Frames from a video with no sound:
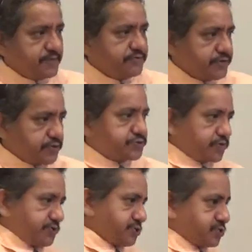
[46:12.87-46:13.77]
we go through
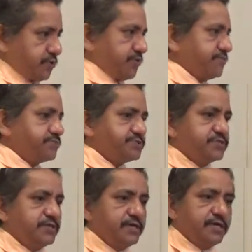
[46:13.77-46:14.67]
our
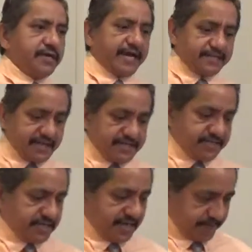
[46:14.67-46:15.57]
storms, and the,
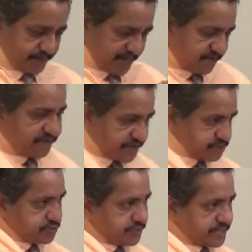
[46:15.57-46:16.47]
the, but if
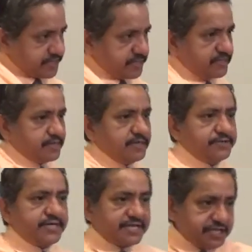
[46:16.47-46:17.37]
we do it,
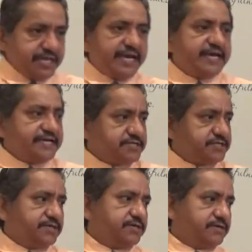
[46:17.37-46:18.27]
then in the end,